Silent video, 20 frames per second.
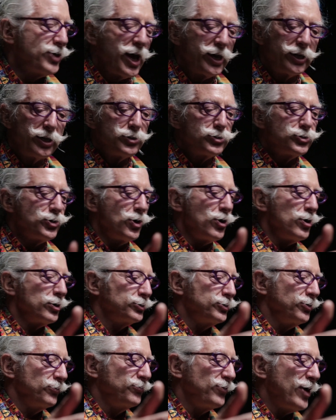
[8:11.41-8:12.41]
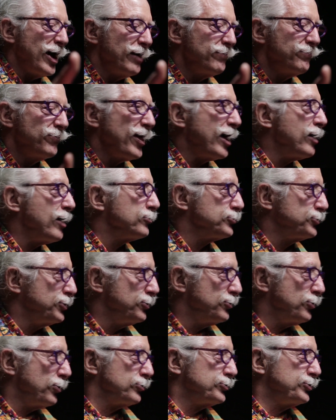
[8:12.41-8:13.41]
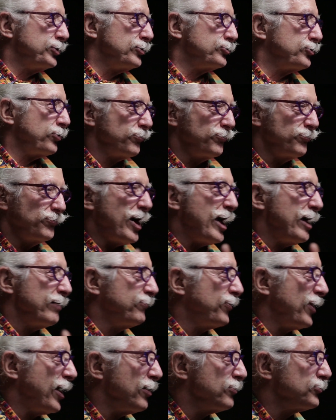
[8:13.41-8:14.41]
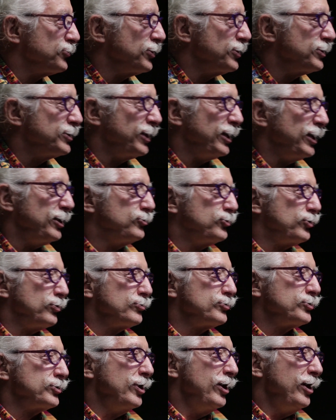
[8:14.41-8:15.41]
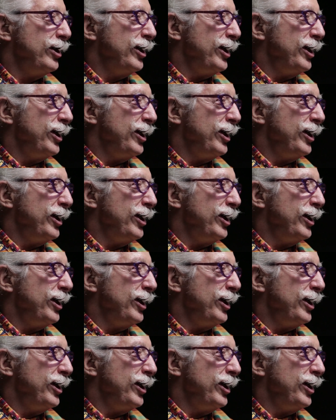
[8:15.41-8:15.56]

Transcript: I can talk to 5,000 nurses or 5,000 teachers,